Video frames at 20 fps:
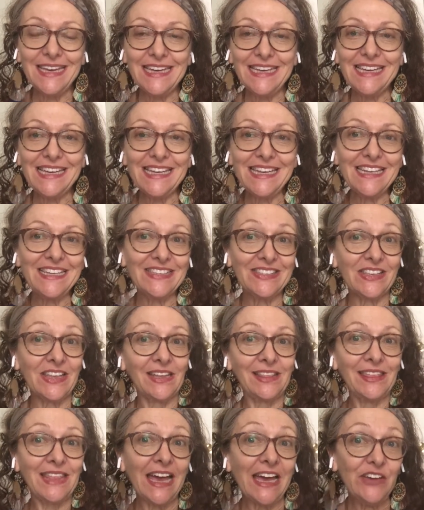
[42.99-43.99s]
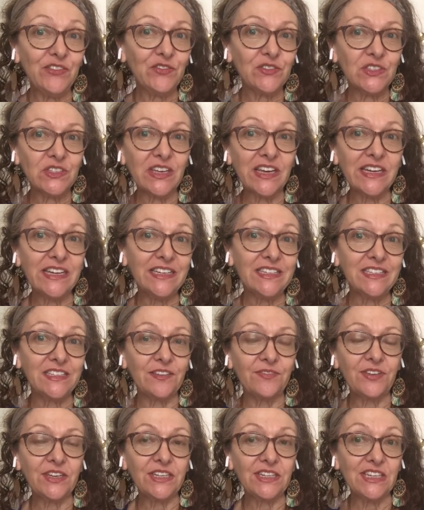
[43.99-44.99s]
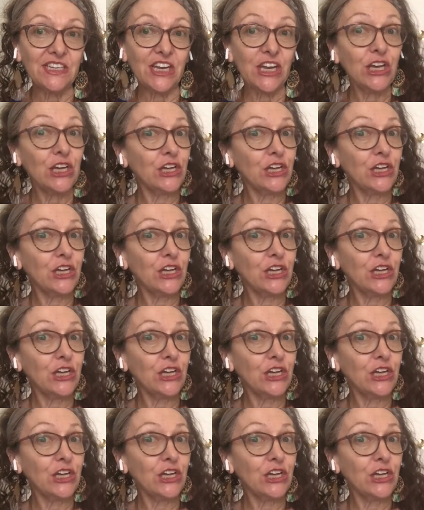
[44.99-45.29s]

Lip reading: It is the life science of India.